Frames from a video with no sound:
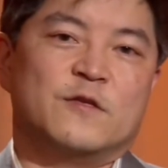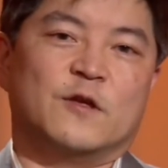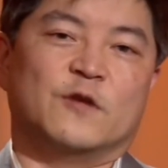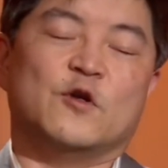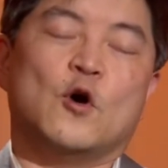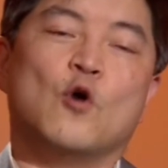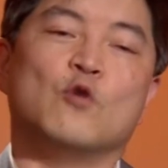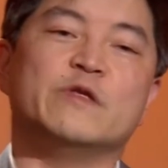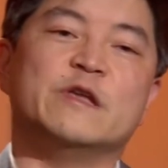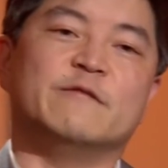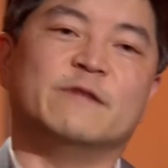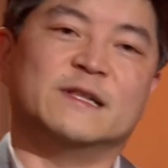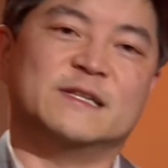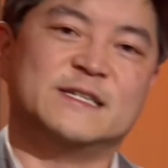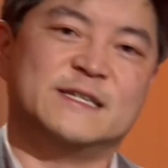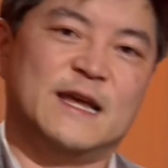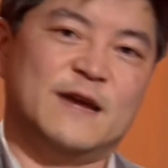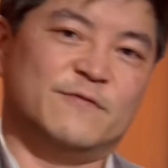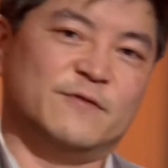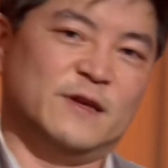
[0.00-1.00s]
Not only will
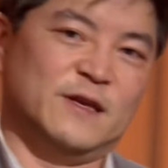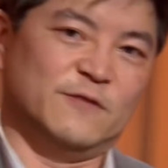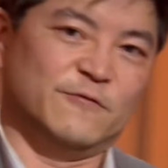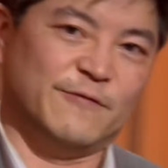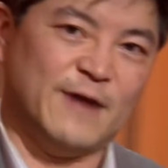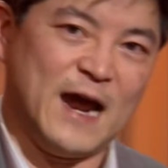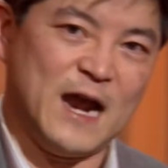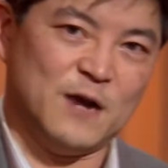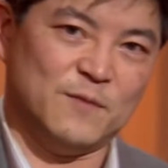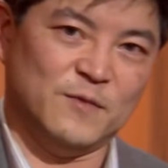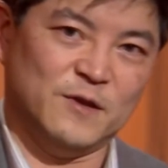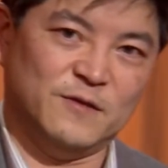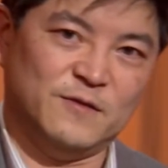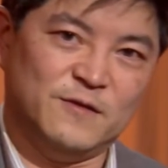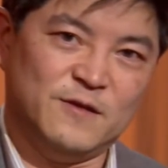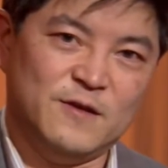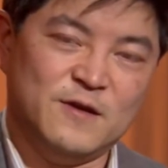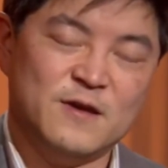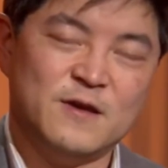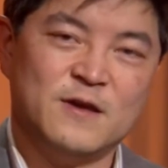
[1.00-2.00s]
it save the environment,
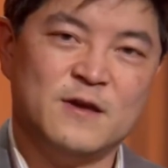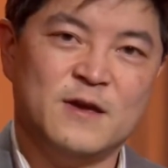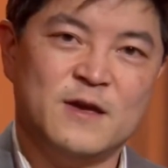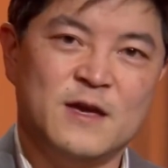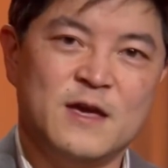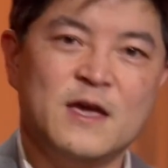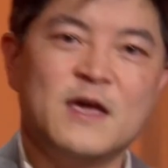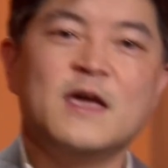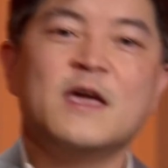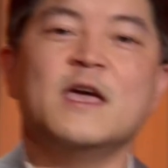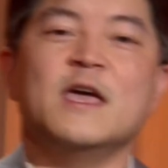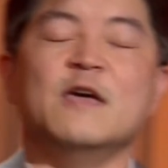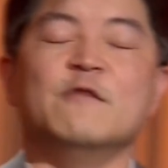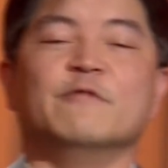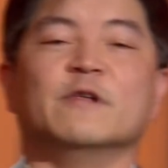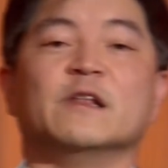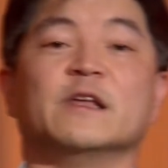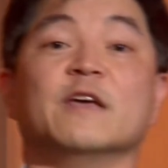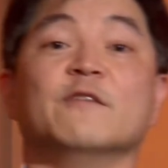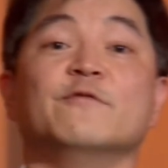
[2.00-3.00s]

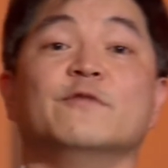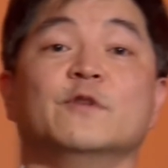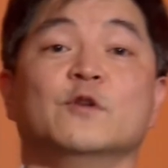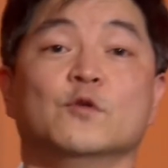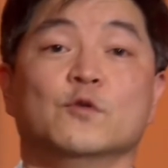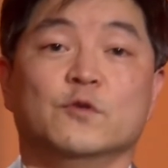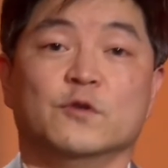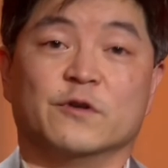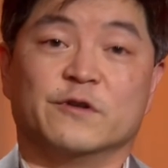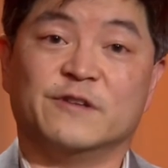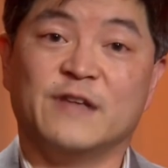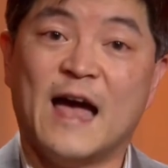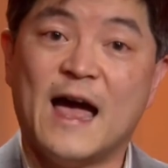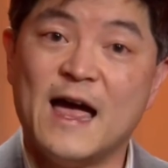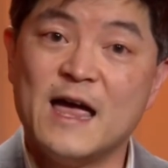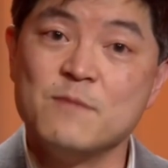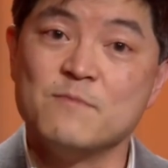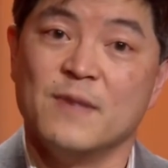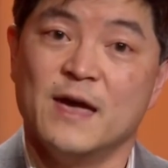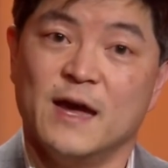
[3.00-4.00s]
it will give you your
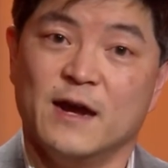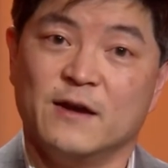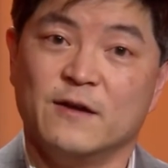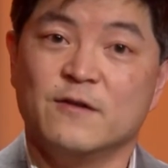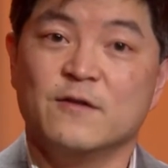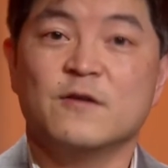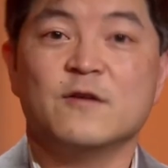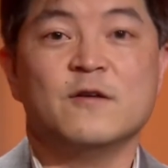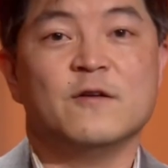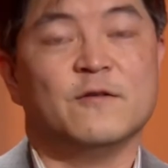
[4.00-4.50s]
time back